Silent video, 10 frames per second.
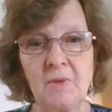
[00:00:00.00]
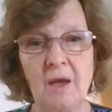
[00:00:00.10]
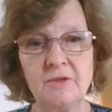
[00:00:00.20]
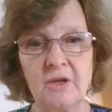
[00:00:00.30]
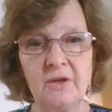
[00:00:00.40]

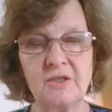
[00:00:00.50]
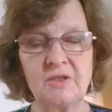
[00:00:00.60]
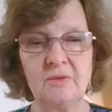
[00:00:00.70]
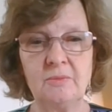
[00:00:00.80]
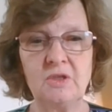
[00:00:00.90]
and
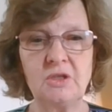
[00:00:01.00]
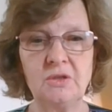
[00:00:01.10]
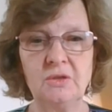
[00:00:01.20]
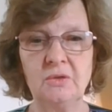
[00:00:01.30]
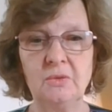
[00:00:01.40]
asked them
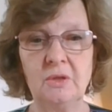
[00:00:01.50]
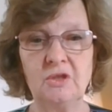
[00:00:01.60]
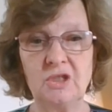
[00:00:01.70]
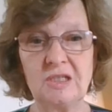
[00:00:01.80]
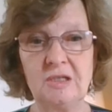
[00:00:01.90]
to
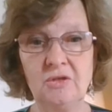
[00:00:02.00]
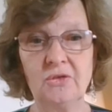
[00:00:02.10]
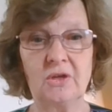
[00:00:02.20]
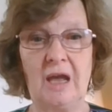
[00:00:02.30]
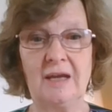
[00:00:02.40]
just
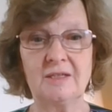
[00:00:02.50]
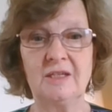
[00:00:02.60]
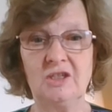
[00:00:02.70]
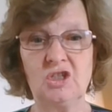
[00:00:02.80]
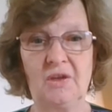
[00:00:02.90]
look at
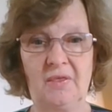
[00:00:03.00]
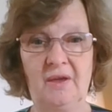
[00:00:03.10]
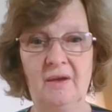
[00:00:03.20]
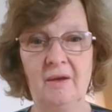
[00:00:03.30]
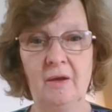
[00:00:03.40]
each
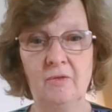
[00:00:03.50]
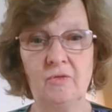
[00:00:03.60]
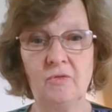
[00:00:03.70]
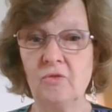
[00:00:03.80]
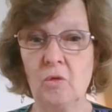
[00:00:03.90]
other
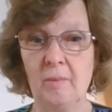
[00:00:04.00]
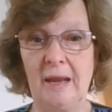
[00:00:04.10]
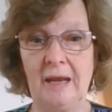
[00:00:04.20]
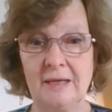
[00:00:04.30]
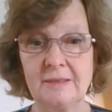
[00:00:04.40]
for 4
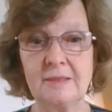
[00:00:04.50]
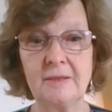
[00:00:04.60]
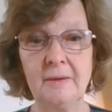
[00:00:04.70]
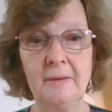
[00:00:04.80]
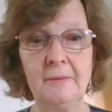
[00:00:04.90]
minutes.